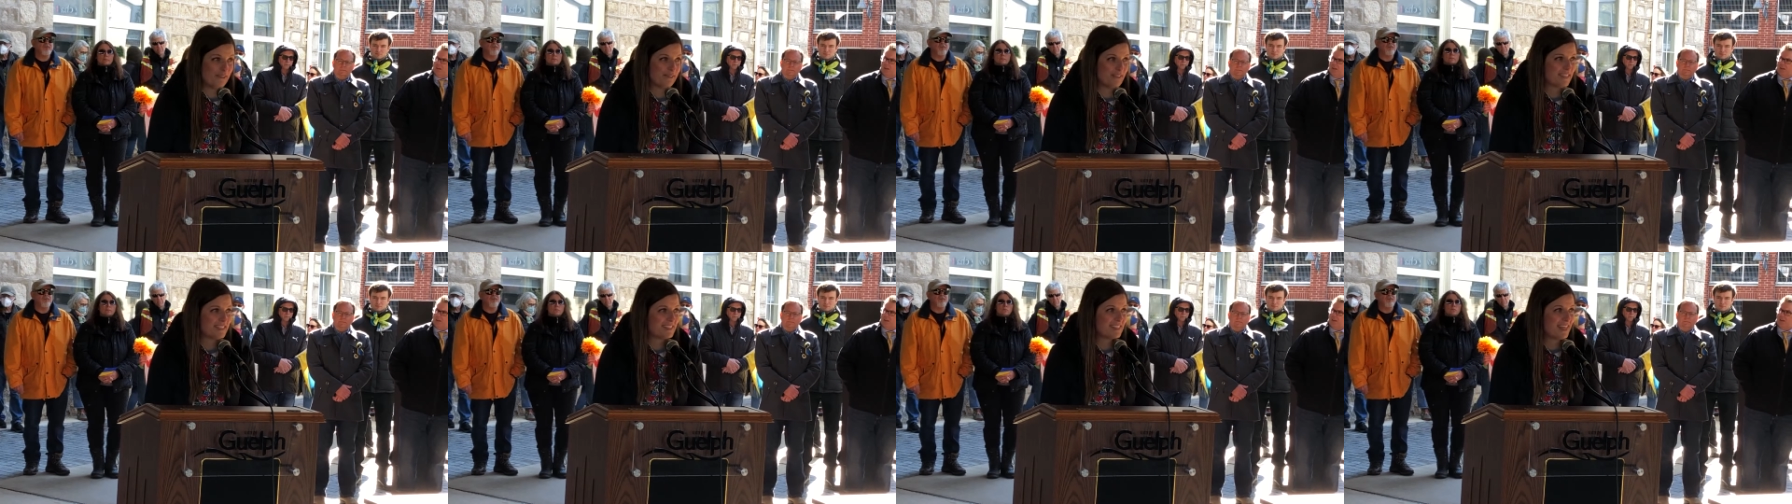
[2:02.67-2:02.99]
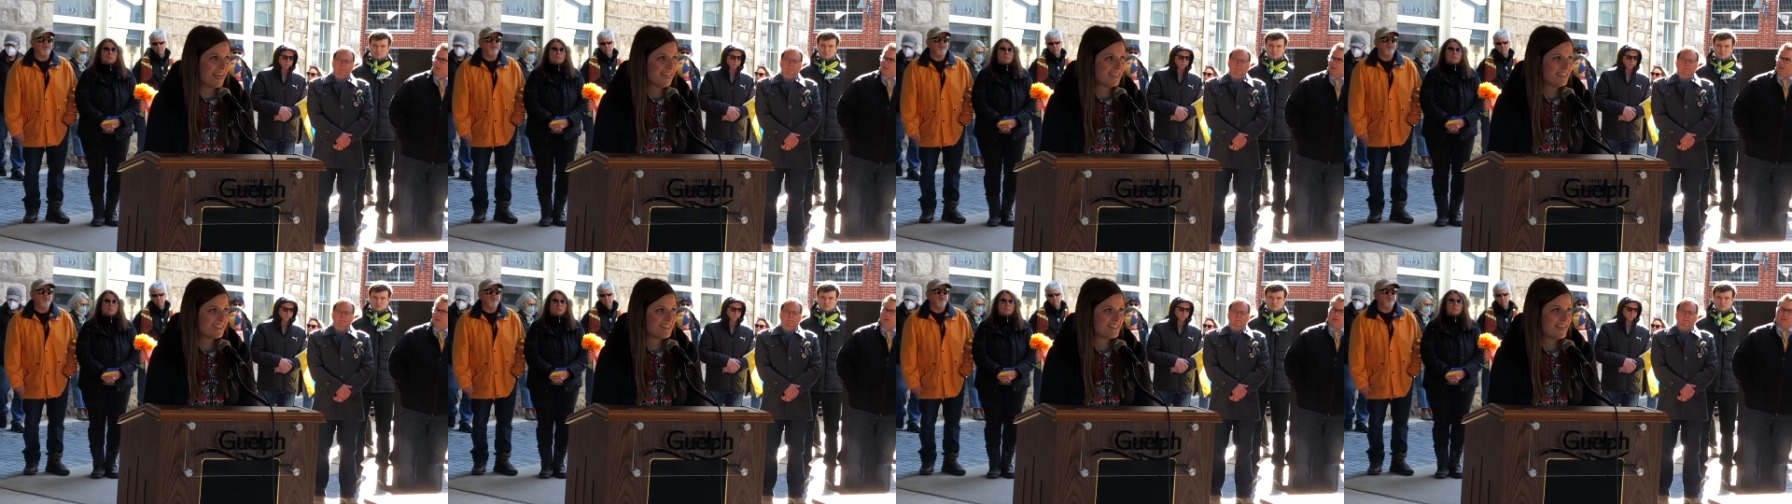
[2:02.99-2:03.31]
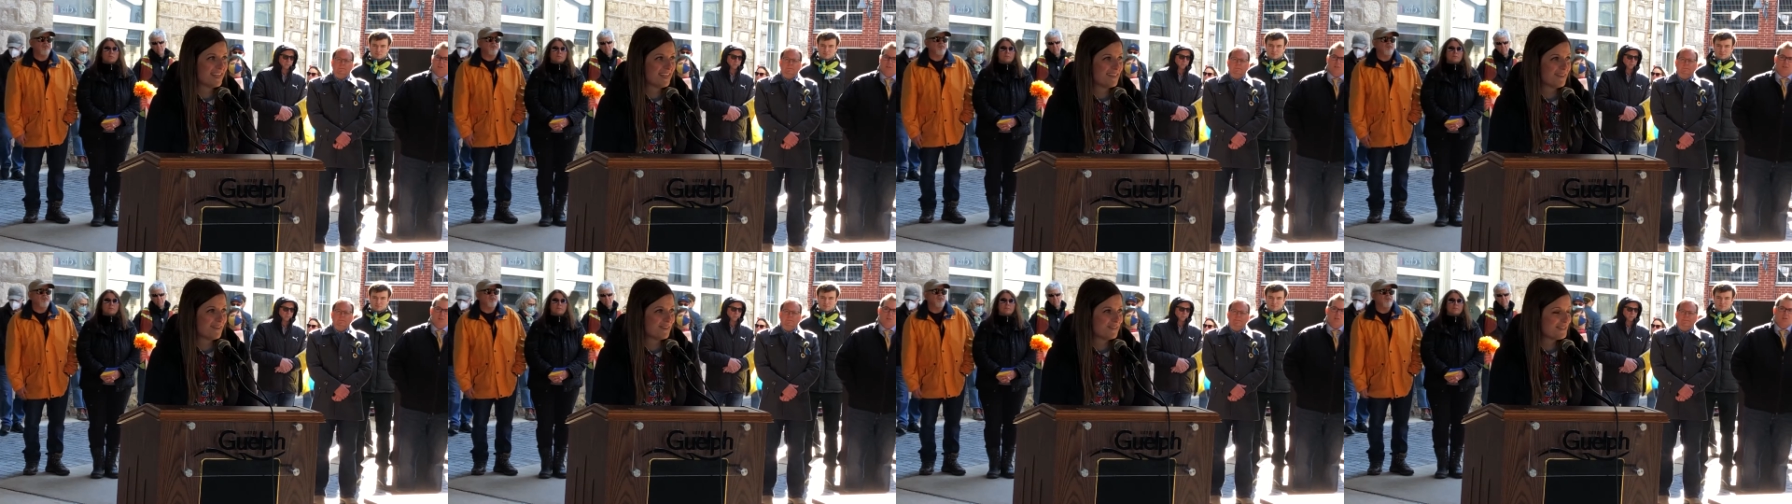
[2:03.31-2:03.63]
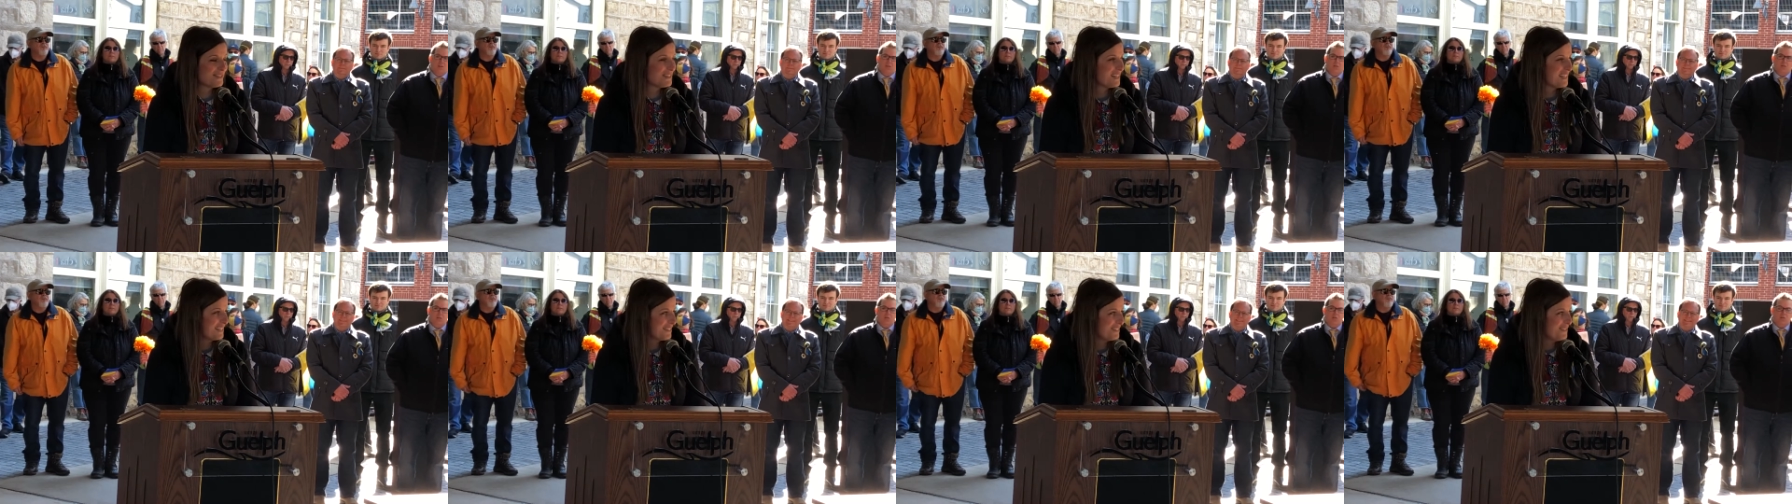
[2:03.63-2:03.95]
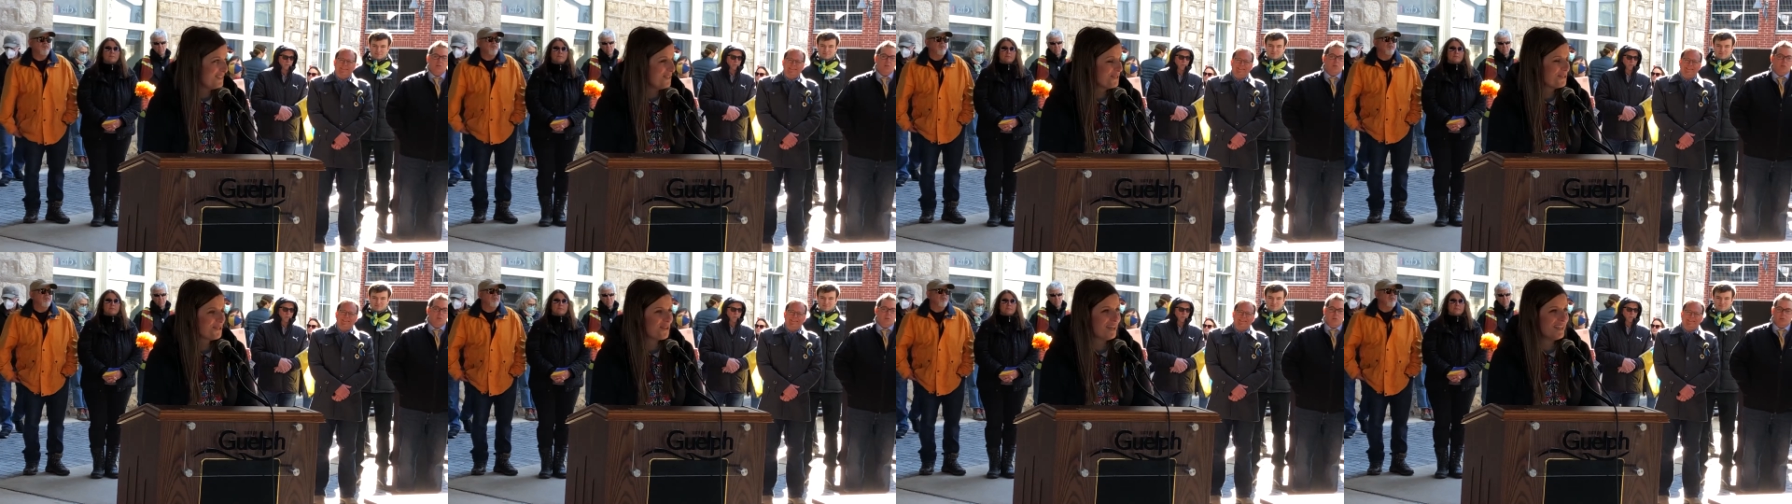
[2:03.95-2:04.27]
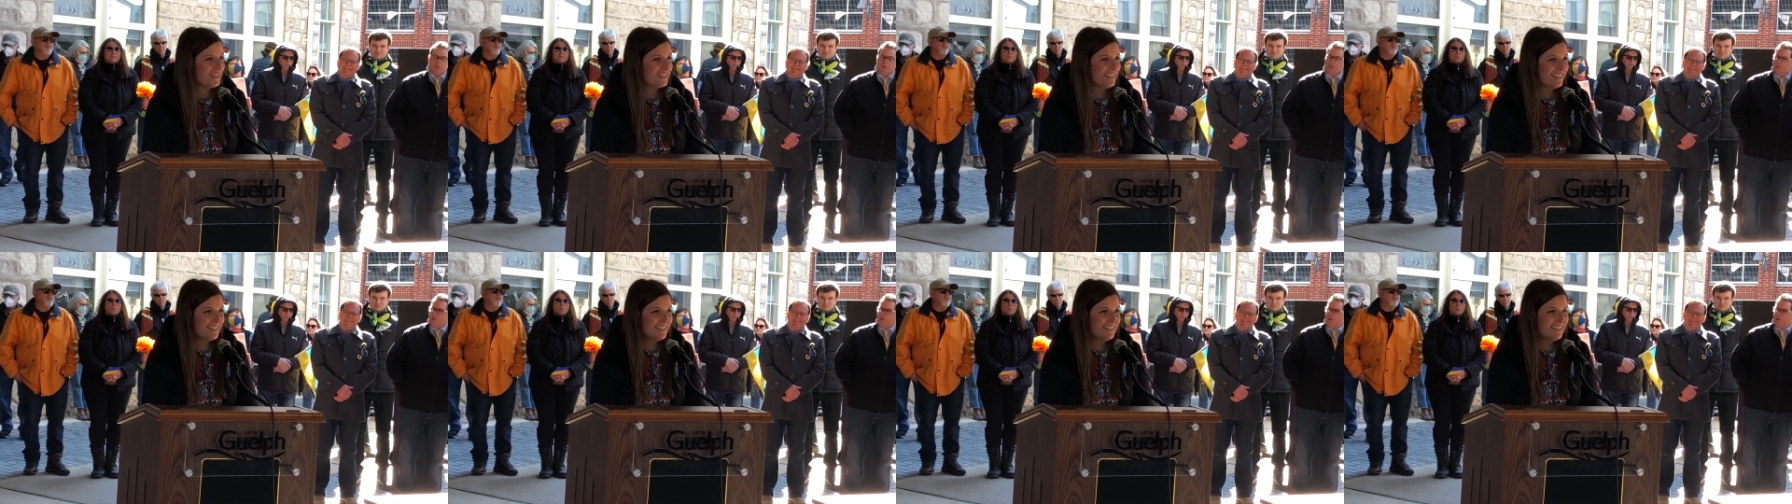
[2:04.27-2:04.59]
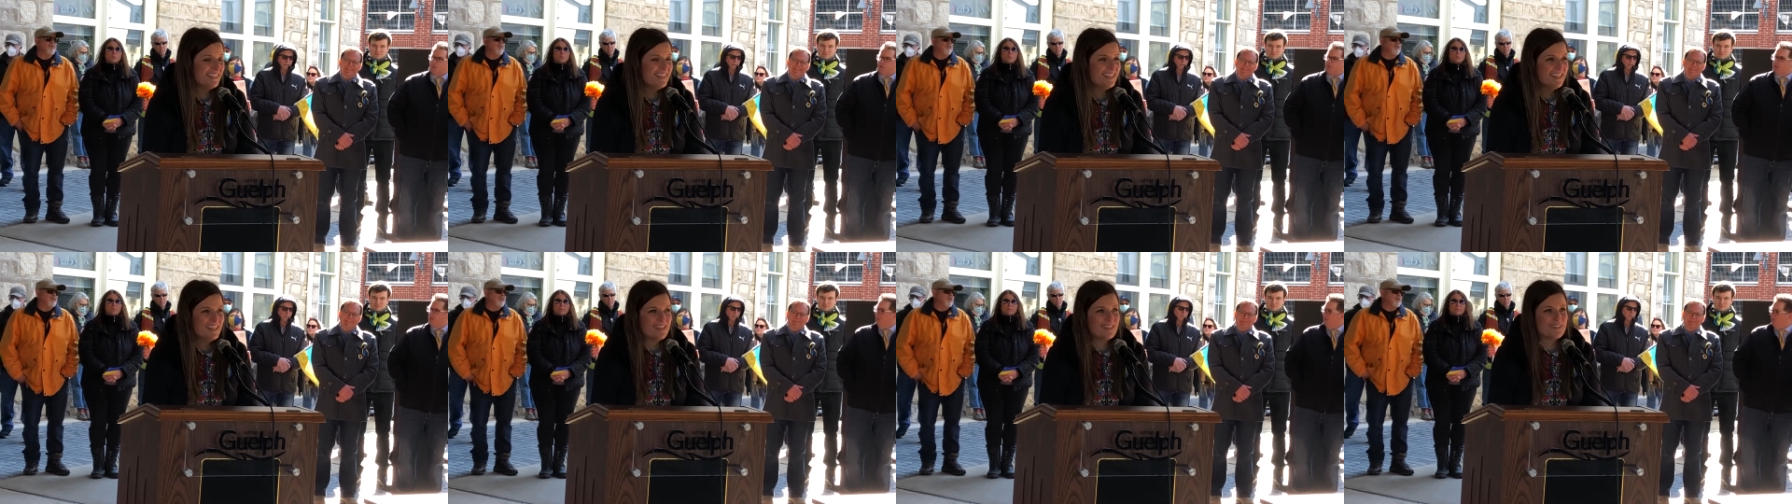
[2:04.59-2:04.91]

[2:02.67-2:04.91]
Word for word: us how to say those things in Ukrainian.